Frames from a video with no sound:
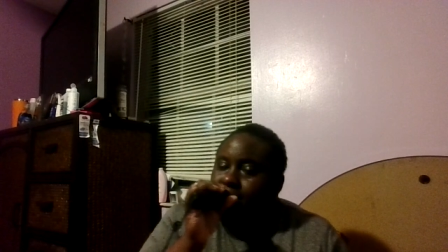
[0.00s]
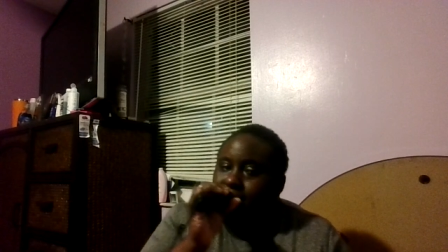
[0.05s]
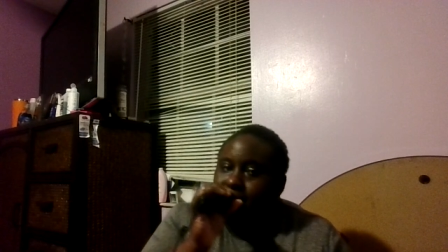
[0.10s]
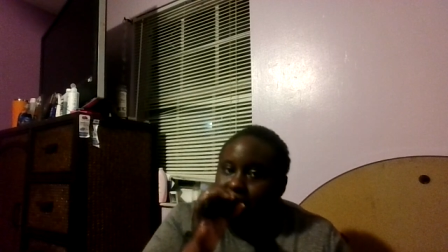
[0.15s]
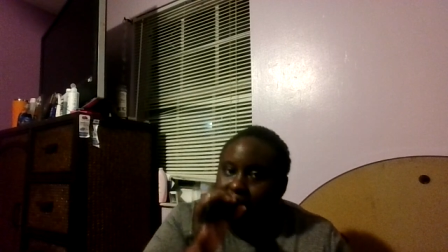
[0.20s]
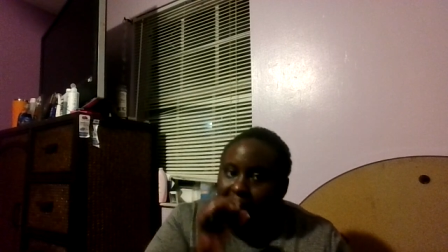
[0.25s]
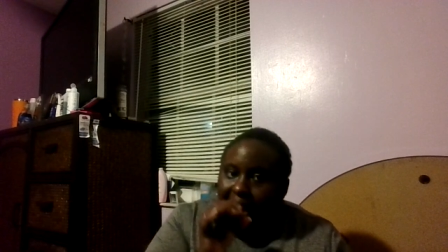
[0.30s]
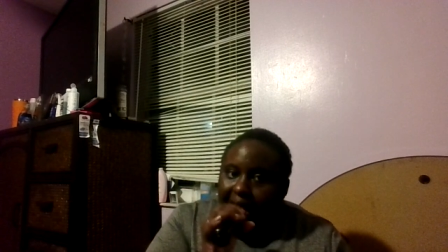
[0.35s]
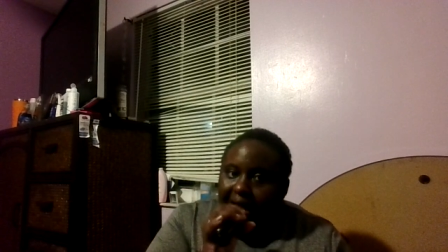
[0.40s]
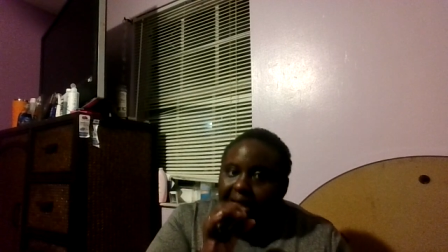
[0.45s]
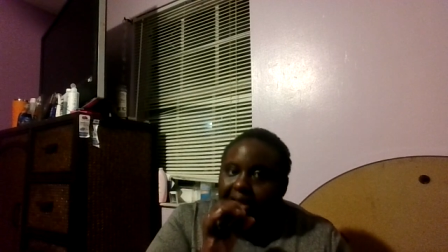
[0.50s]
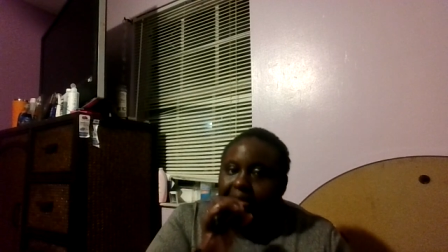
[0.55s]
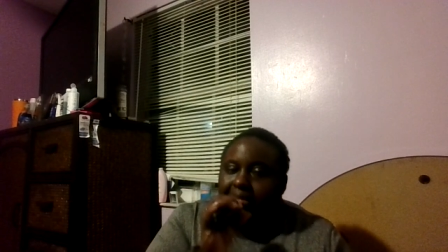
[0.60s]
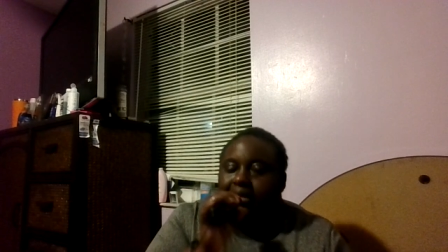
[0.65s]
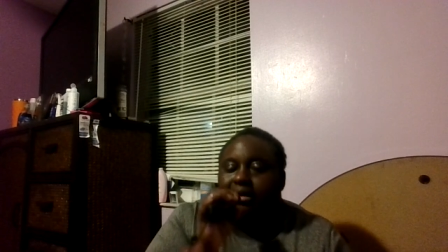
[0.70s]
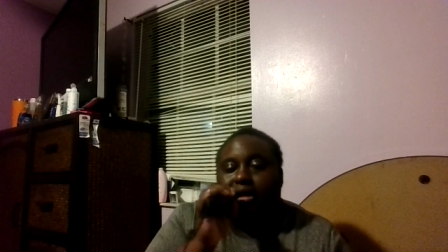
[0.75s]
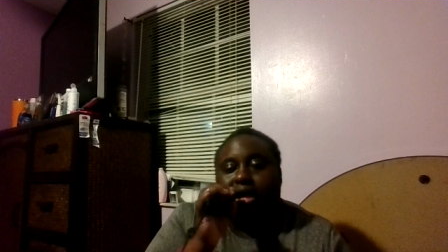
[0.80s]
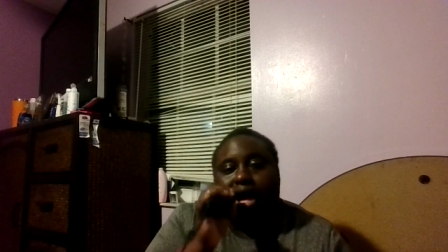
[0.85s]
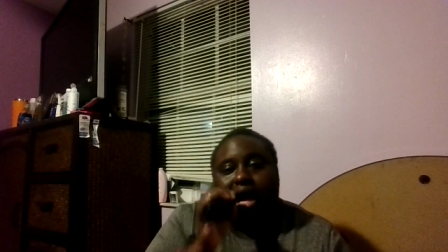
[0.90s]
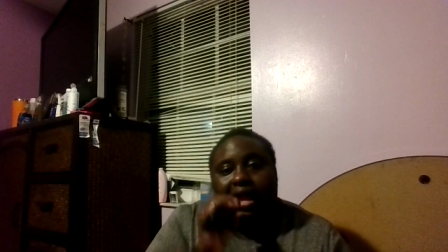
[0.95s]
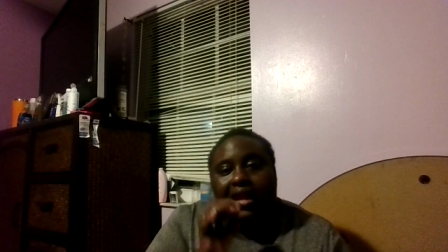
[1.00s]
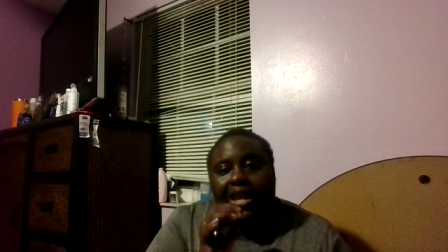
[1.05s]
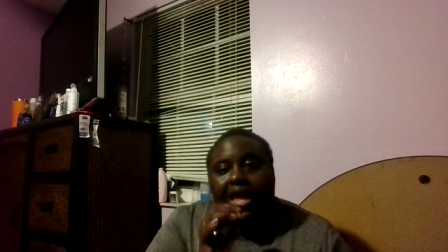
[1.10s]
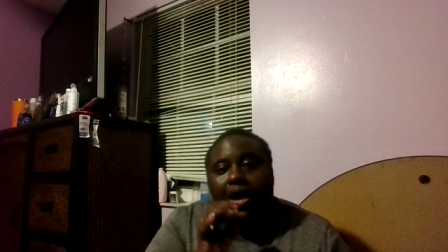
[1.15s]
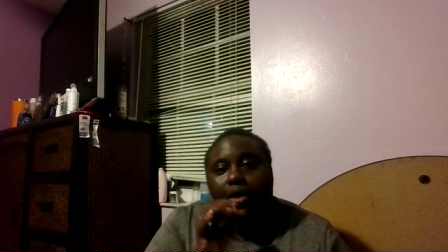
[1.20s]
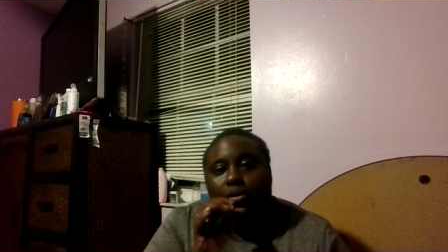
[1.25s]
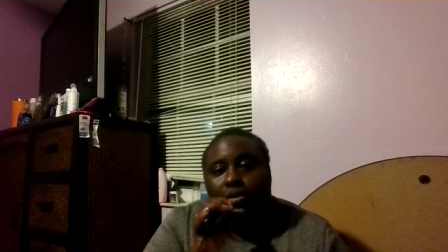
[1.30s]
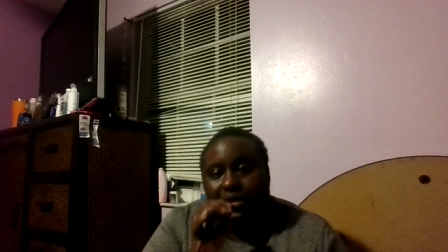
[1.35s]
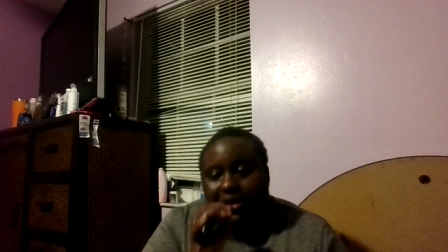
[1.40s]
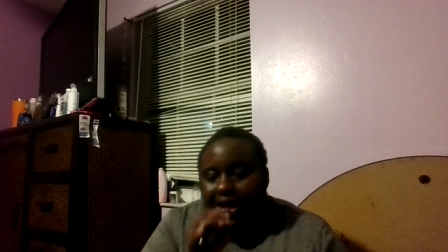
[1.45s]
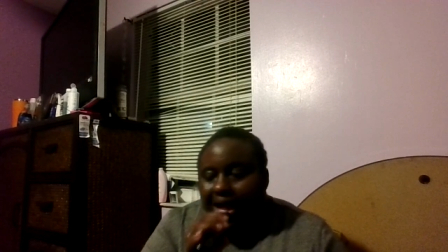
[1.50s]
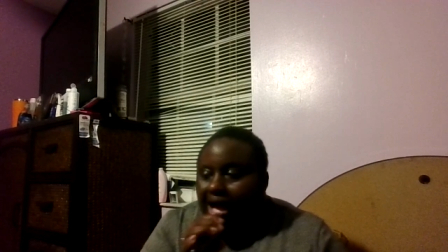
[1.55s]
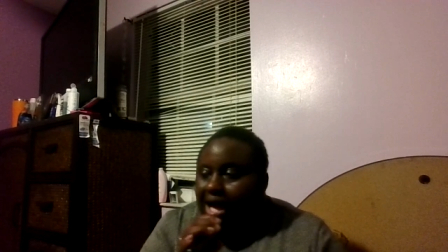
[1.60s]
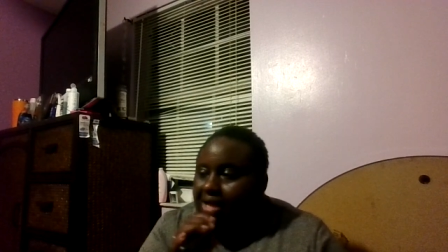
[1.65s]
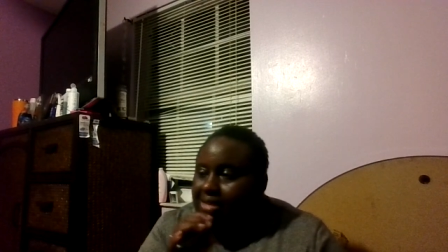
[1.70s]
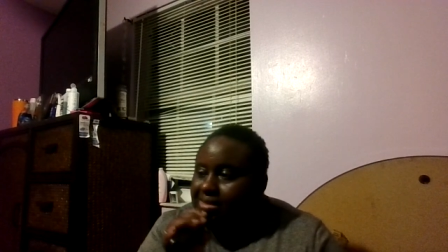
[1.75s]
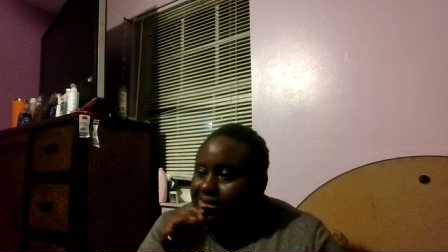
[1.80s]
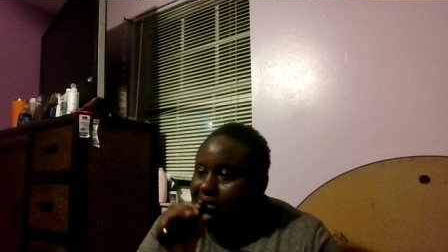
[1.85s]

God allow God